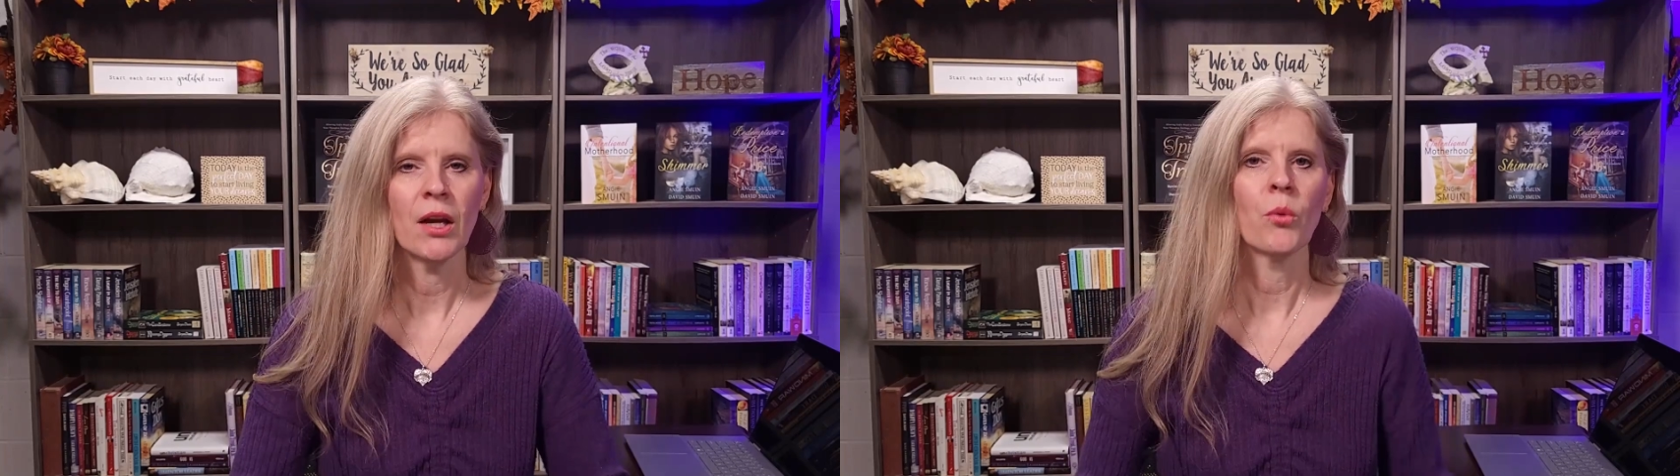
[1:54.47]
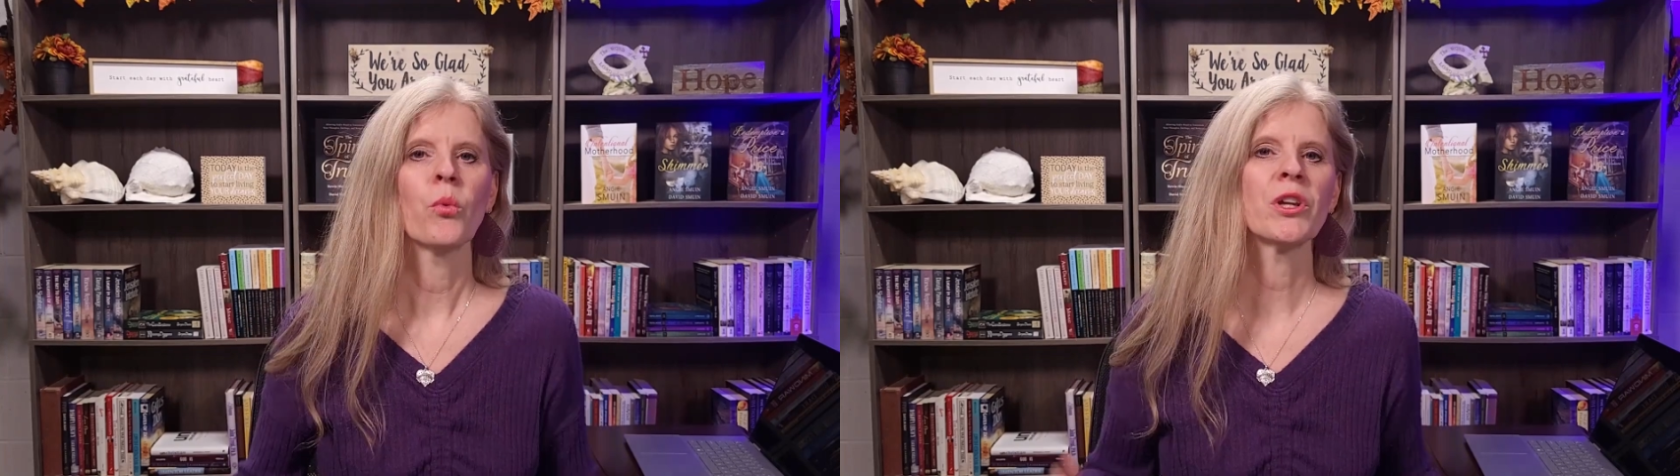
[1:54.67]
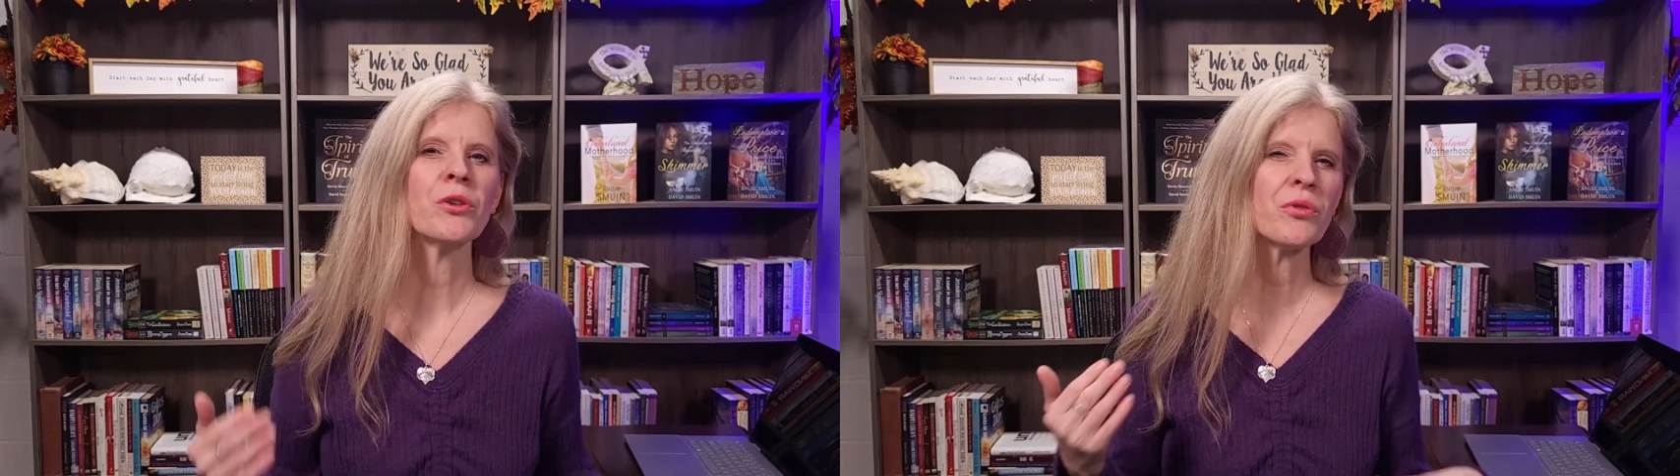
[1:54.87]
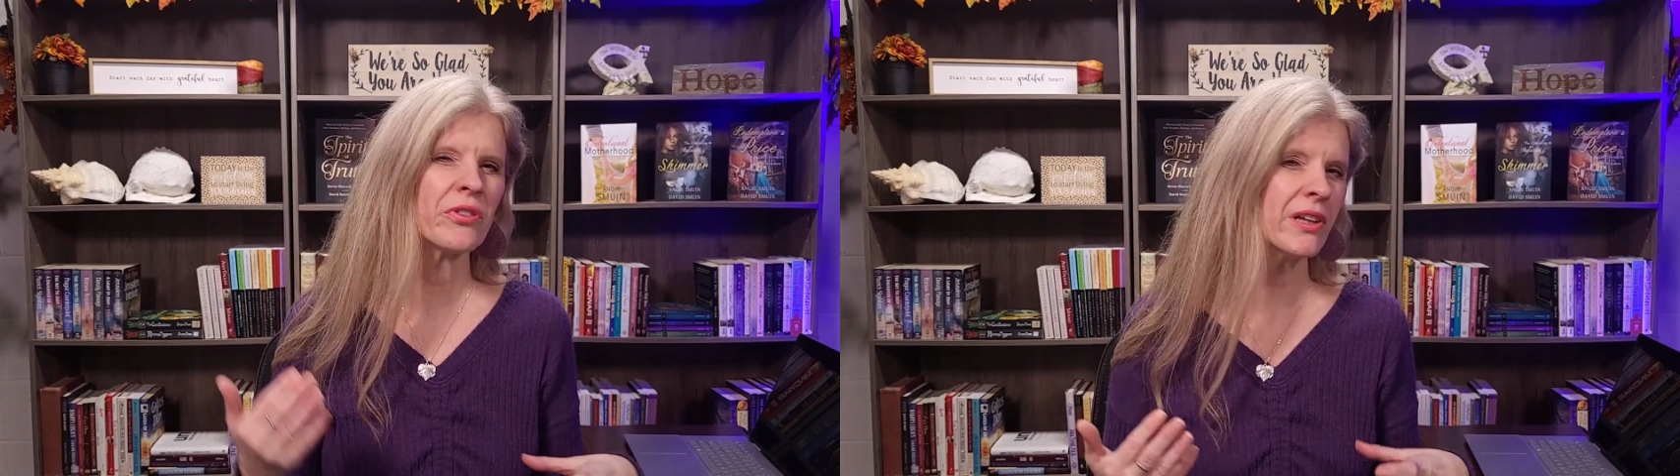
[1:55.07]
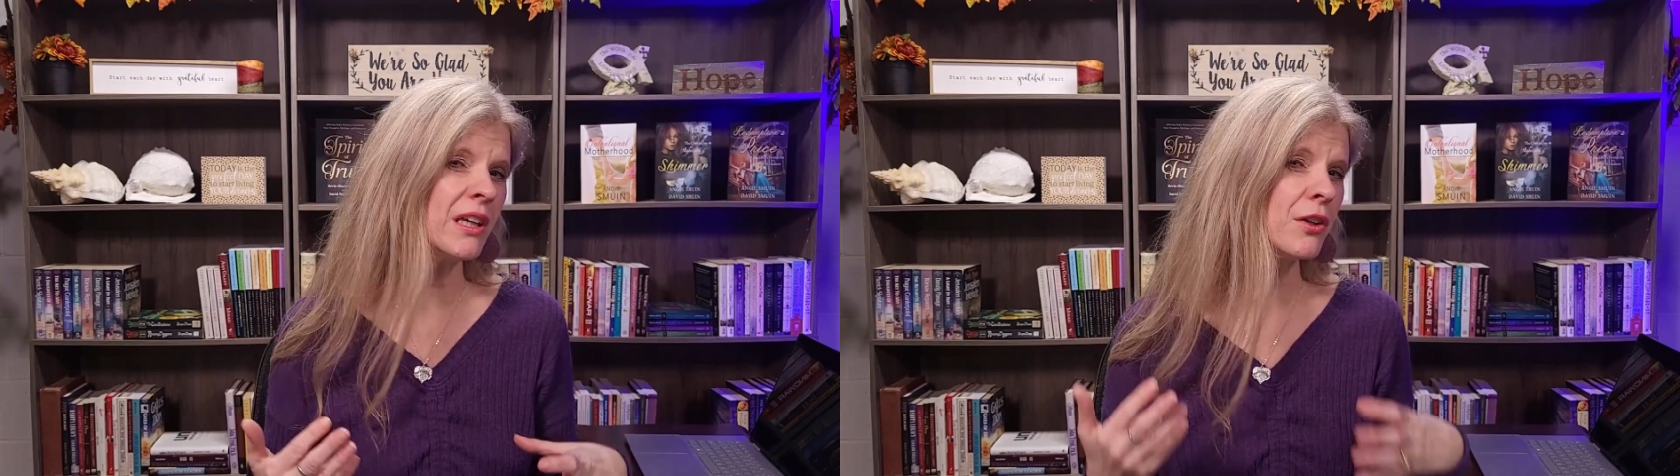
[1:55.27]
When you
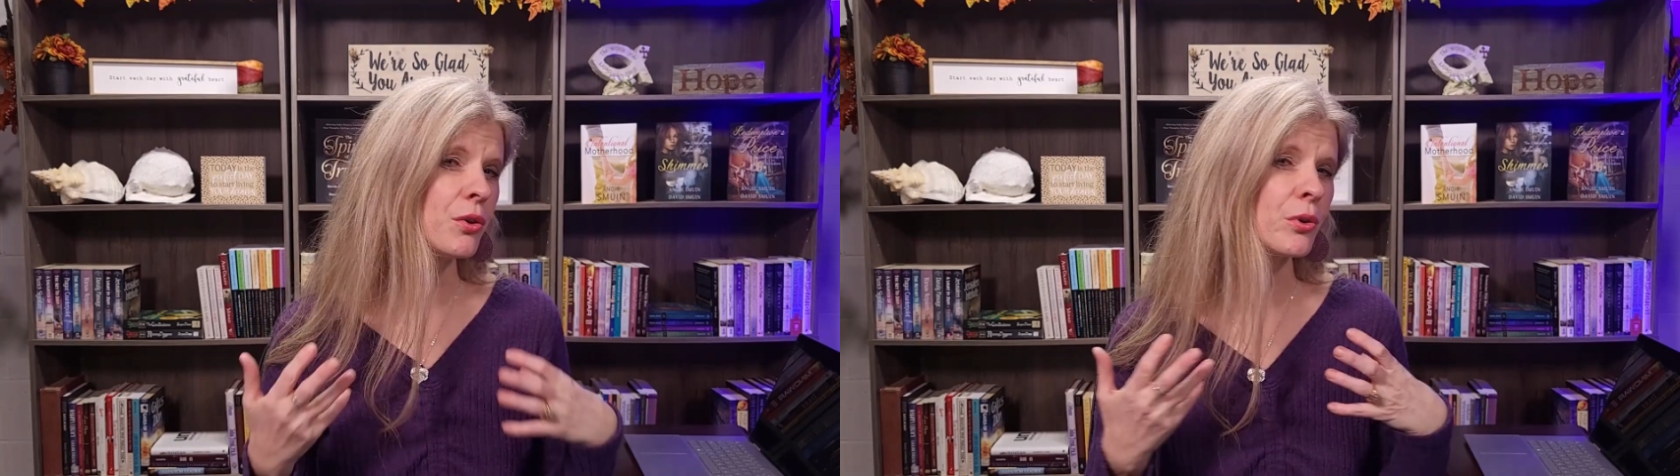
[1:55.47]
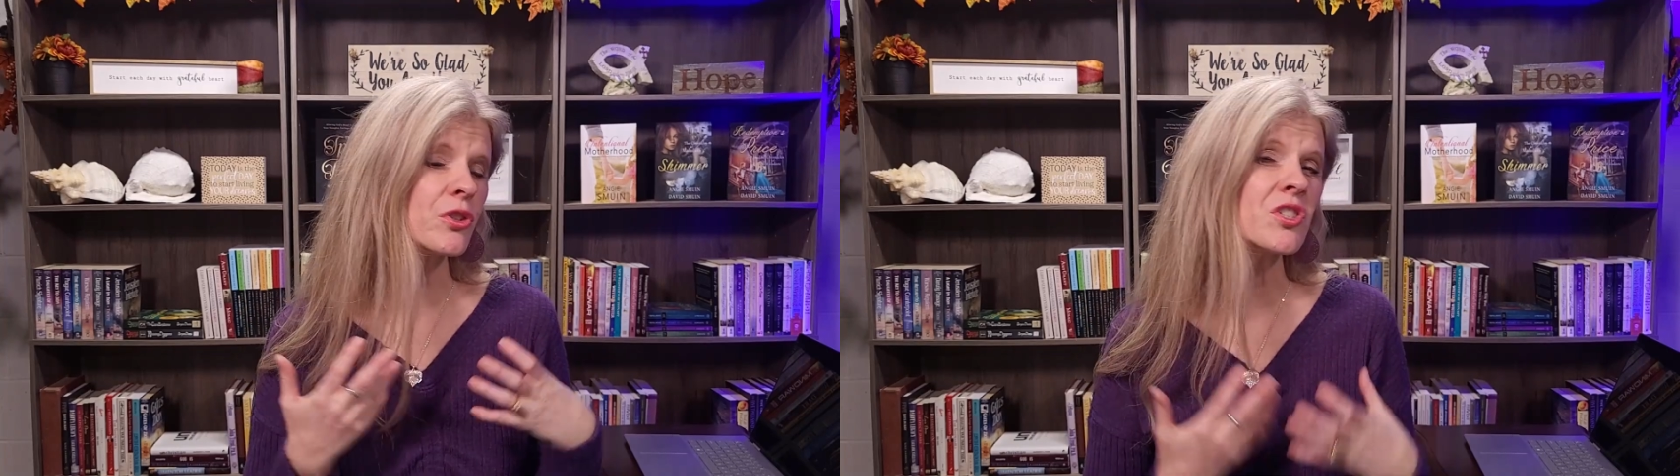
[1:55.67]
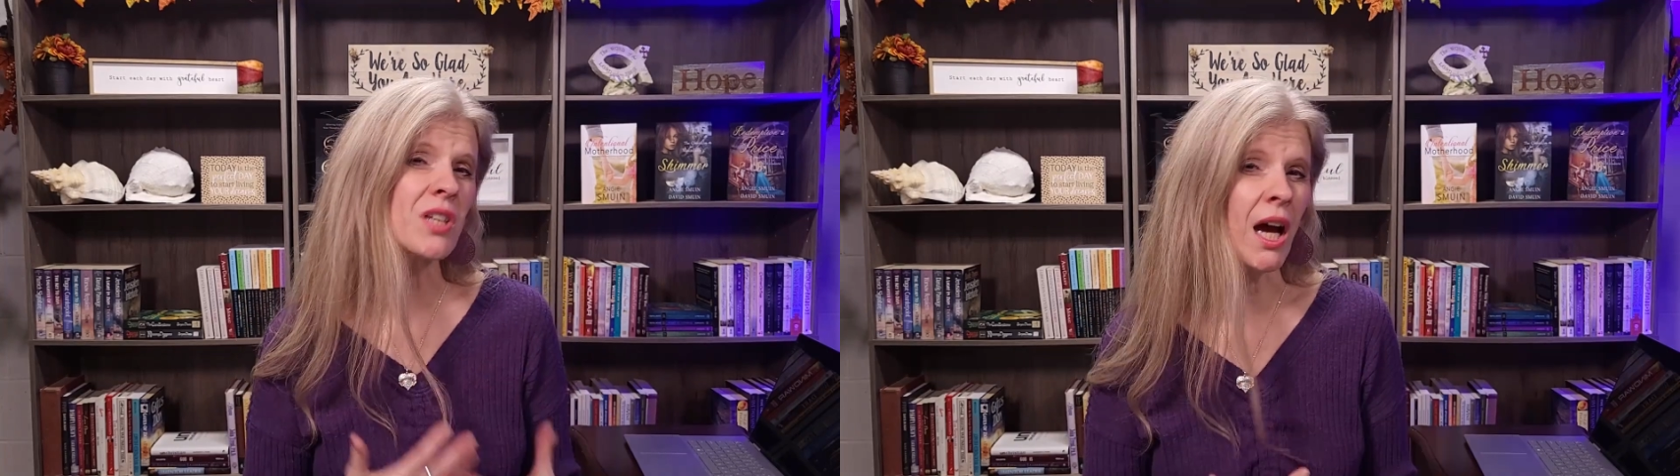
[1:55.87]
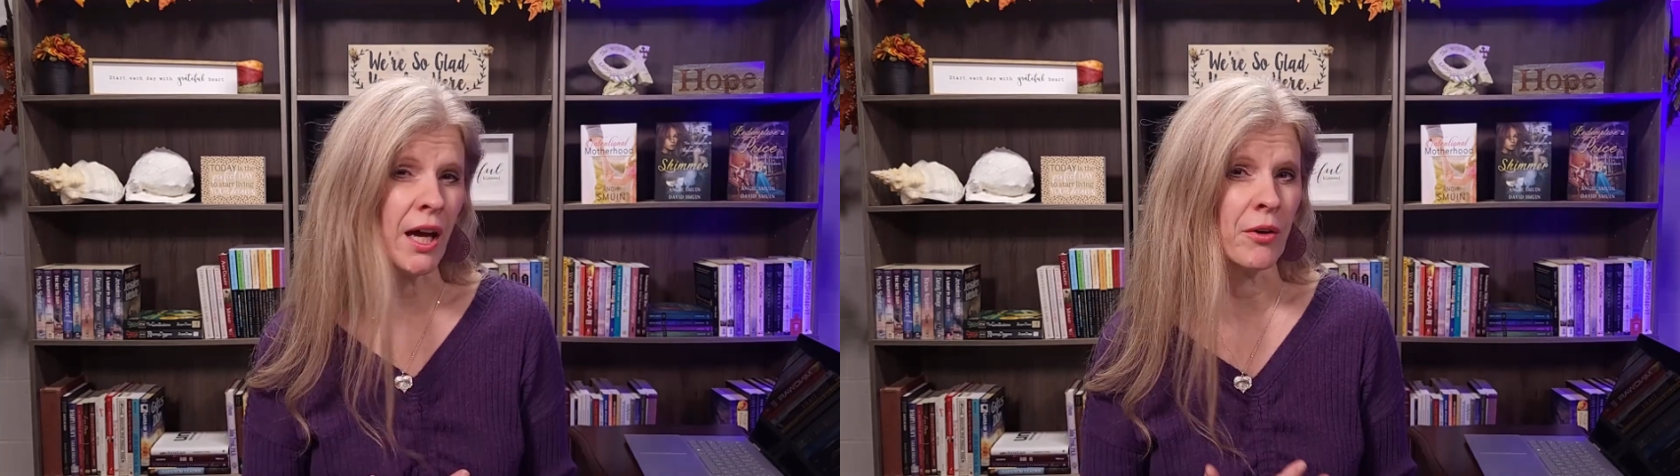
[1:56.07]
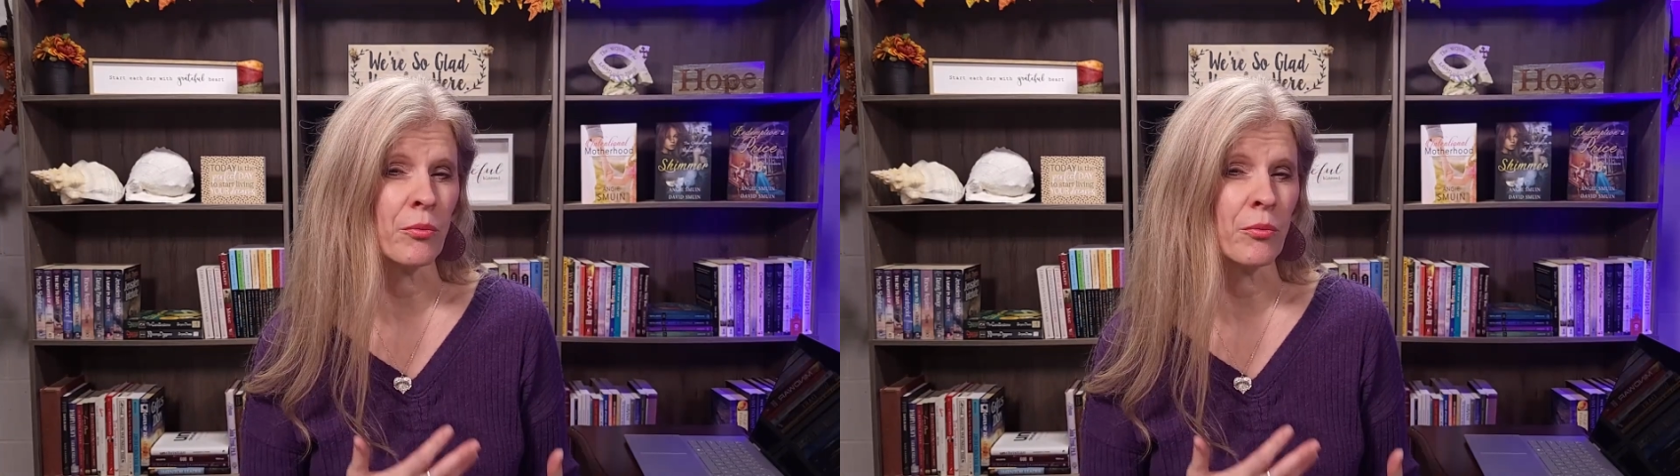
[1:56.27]
think you're done